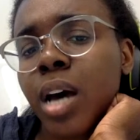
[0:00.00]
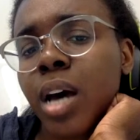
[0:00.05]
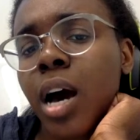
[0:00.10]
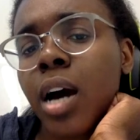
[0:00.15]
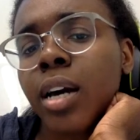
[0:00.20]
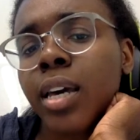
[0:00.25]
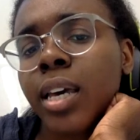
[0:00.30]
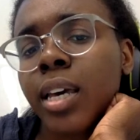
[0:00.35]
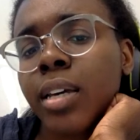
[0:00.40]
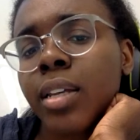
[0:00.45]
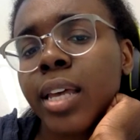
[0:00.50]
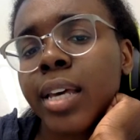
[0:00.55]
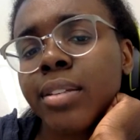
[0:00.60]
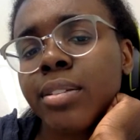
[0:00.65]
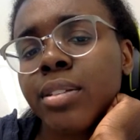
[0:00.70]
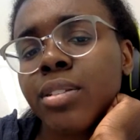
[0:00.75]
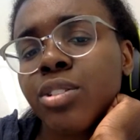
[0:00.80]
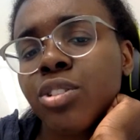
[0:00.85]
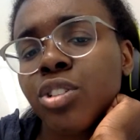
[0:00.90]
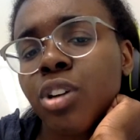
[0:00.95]
talking, like
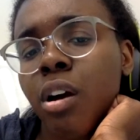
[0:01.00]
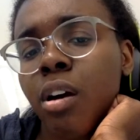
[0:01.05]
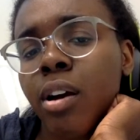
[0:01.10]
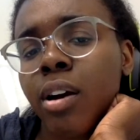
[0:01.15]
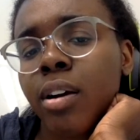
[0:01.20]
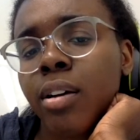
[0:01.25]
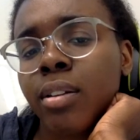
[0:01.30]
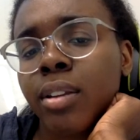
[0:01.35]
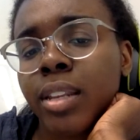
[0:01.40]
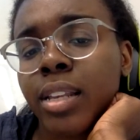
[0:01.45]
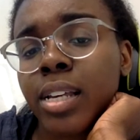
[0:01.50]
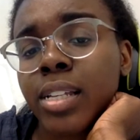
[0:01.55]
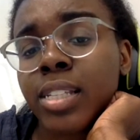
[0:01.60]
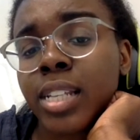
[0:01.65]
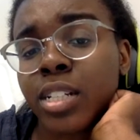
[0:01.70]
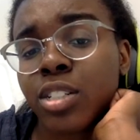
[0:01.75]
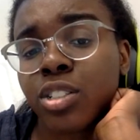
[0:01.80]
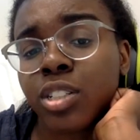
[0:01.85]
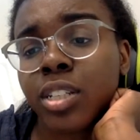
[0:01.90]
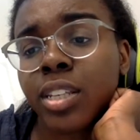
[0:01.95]
since Chara
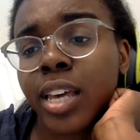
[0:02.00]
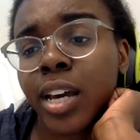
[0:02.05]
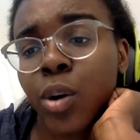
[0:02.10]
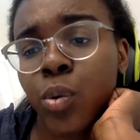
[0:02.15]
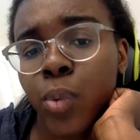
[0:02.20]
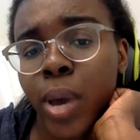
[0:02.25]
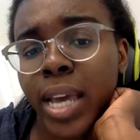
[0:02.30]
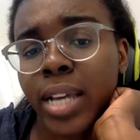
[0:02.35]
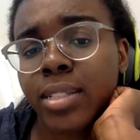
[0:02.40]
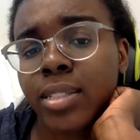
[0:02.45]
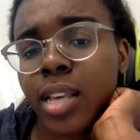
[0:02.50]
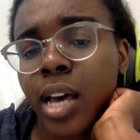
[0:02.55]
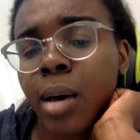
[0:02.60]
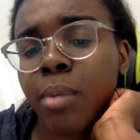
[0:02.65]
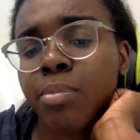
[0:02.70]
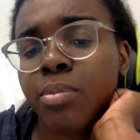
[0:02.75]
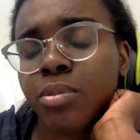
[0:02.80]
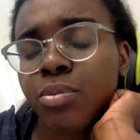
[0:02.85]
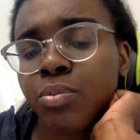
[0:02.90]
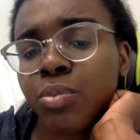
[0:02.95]
essentially like wakes
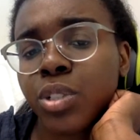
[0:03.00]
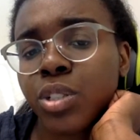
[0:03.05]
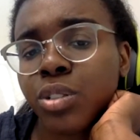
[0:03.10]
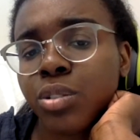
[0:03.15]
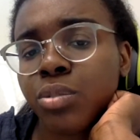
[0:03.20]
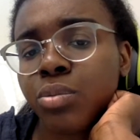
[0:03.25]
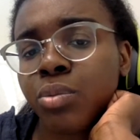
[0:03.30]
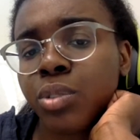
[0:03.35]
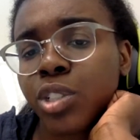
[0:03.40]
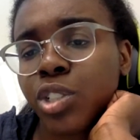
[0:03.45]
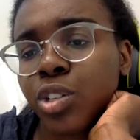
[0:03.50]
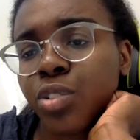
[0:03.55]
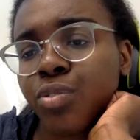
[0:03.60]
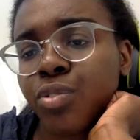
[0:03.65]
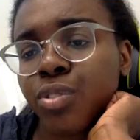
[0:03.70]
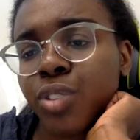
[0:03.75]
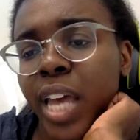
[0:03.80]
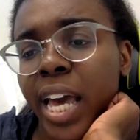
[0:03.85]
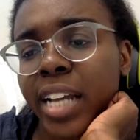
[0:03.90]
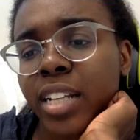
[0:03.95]
up, would you
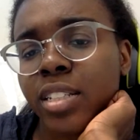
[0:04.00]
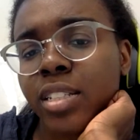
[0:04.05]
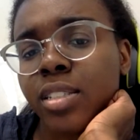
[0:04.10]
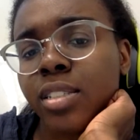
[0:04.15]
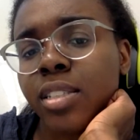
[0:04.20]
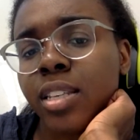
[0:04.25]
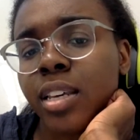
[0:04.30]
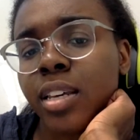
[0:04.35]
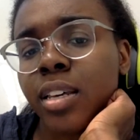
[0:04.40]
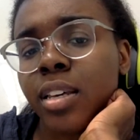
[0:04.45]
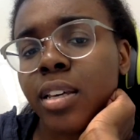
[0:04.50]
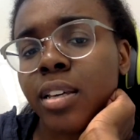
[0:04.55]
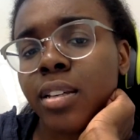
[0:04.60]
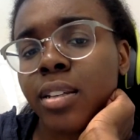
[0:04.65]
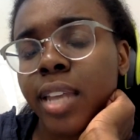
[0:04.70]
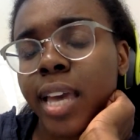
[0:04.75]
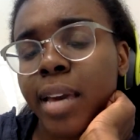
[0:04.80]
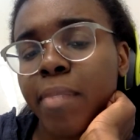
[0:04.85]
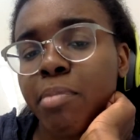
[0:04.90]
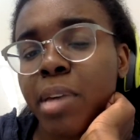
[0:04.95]
have liked to see
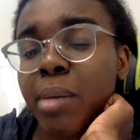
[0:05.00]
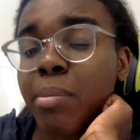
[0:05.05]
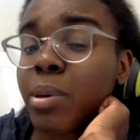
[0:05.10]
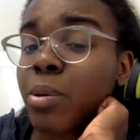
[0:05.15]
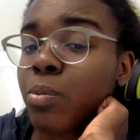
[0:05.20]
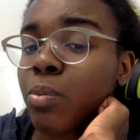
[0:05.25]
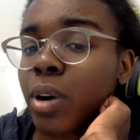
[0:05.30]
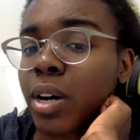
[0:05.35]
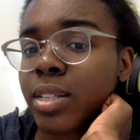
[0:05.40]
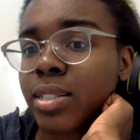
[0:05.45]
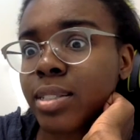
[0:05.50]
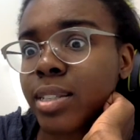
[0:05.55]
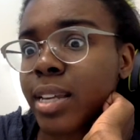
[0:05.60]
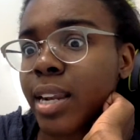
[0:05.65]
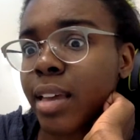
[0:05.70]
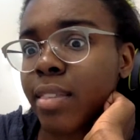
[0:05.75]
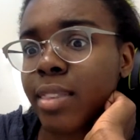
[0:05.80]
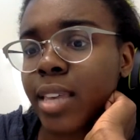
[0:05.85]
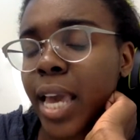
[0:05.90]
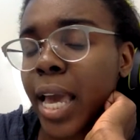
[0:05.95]
like maybe a
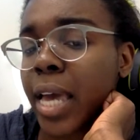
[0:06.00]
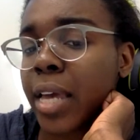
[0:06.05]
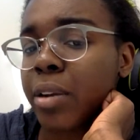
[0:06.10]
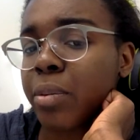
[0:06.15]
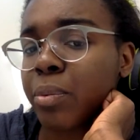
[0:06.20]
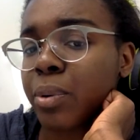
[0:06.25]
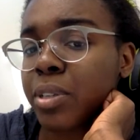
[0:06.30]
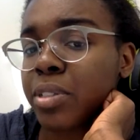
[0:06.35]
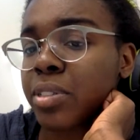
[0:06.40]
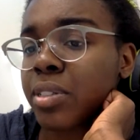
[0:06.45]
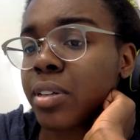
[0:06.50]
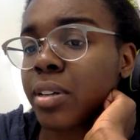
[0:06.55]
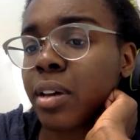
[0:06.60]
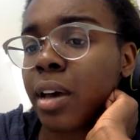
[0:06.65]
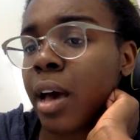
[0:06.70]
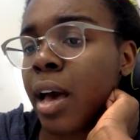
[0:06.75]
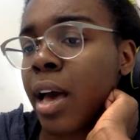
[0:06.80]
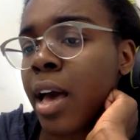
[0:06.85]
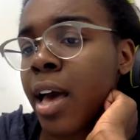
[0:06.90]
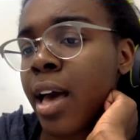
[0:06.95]
scene at the end where she
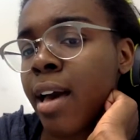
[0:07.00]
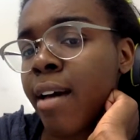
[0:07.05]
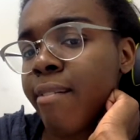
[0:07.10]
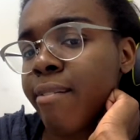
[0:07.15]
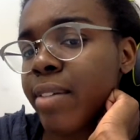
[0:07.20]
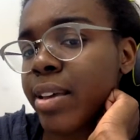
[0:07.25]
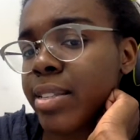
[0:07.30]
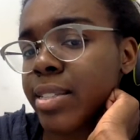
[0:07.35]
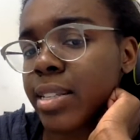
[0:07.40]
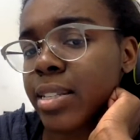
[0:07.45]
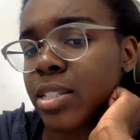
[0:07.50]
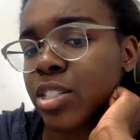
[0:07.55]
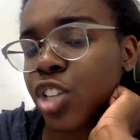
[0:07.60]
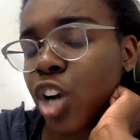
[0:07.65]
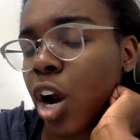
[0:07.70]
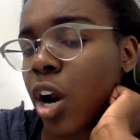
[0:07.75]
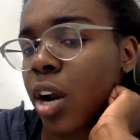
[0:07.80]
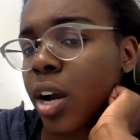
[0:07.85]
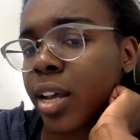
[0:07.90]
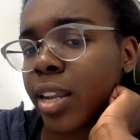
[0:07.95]
visits
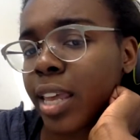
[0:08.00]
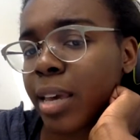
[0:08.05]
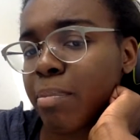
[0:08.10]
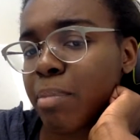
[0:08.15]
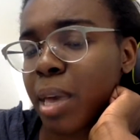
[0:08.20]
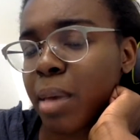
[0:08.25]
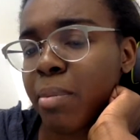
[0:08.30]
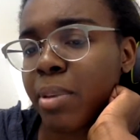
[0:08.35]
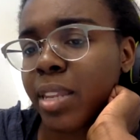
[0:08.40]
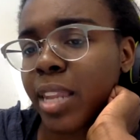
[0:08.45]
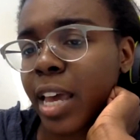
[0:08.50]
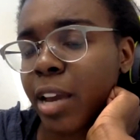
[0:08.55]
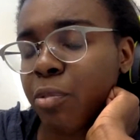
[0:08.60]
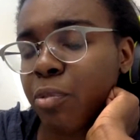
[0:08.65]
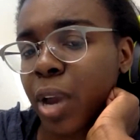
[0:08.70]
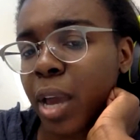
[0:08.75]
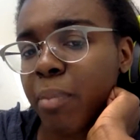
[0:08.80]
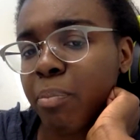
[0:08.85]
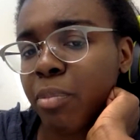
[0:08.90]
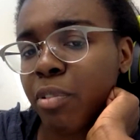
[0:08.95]
Chara, like maybe like
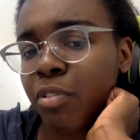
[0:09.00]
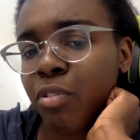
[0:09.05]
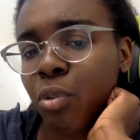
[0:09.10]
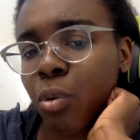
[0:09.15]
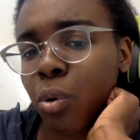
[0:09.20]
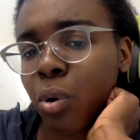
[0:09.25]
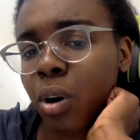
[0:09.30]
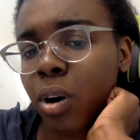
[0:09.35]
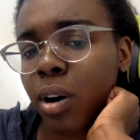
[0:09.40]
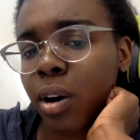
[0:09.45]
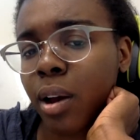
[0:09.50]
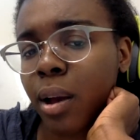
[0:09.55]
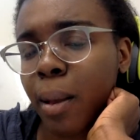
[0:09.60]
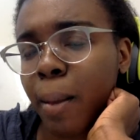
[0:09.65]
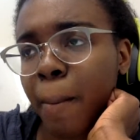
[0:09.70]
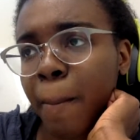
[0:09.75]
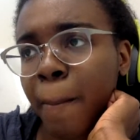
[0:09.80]
right before